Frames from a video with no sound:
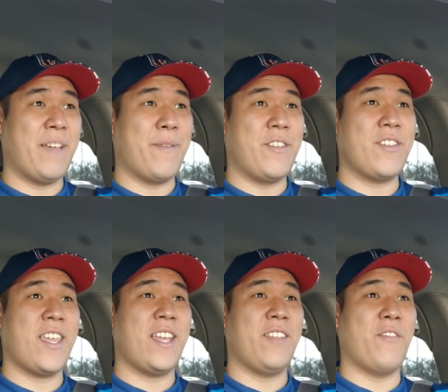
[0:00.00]
and you
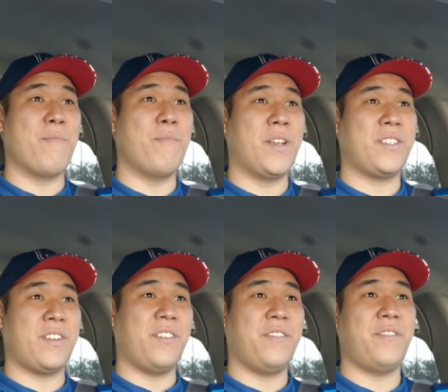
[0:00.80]
can't even
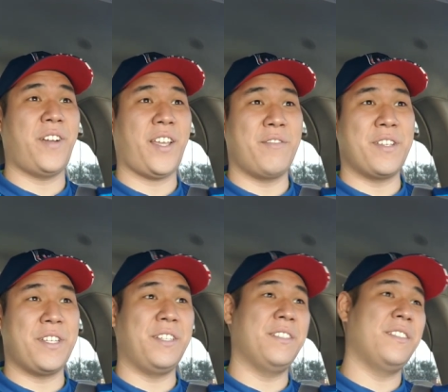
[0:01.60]
muster a fucking
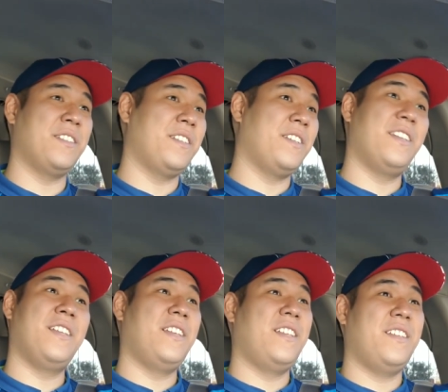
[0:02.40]
result.
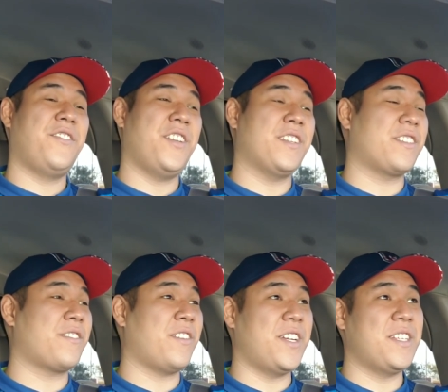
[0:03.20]
Jesus
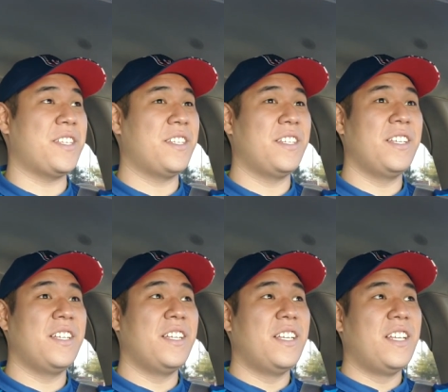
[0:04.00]
Christ.
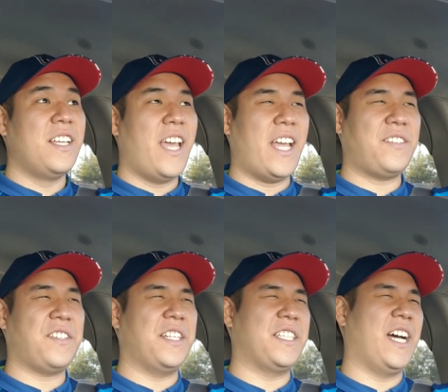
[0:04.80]
As
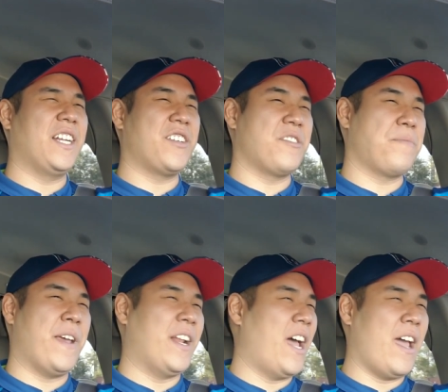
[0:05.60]
for the Dodgers, man,